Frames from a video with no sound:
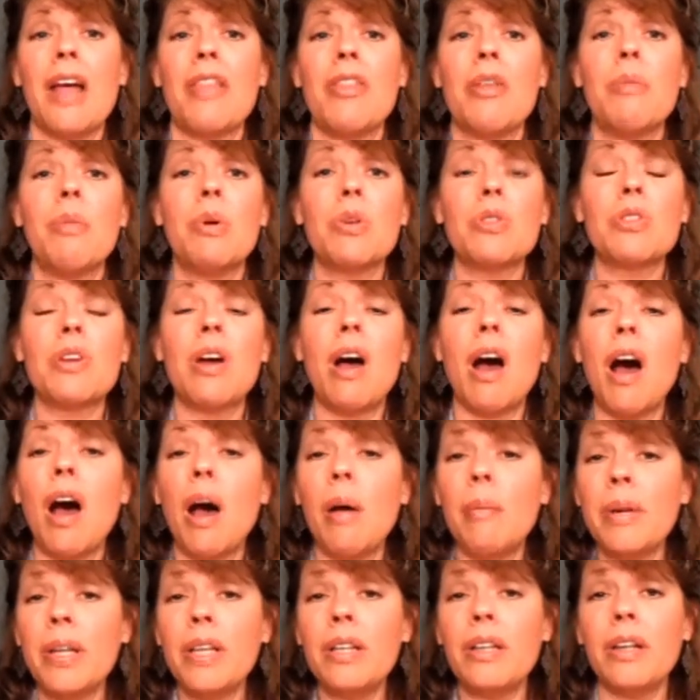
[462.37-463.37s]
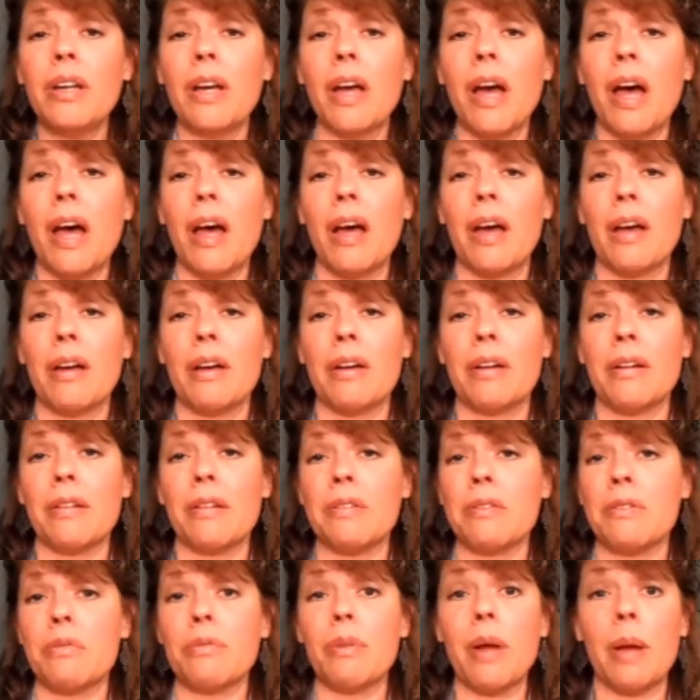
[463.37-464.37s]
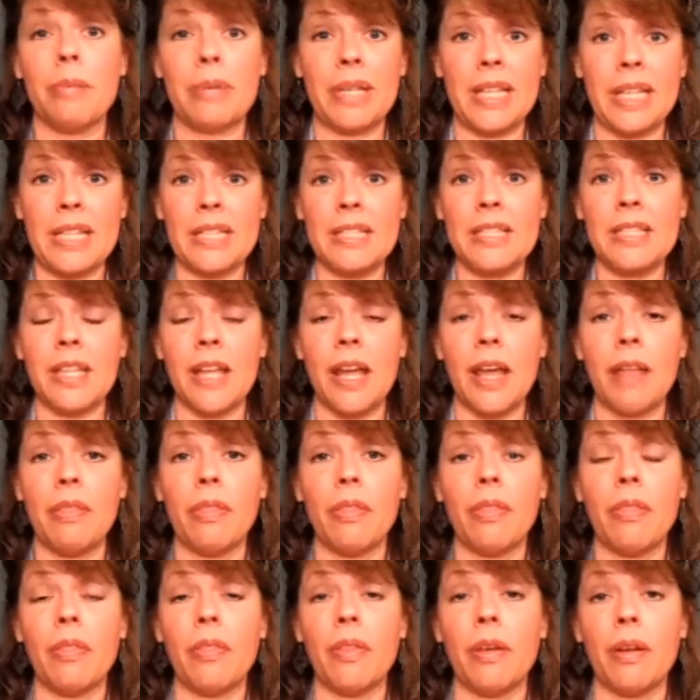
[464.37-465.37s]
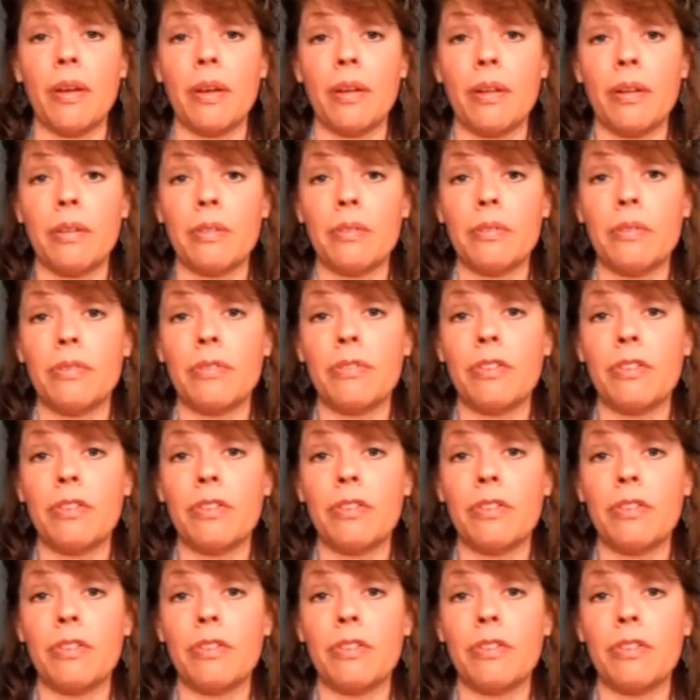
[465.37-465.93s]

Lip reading: The most common remedies and the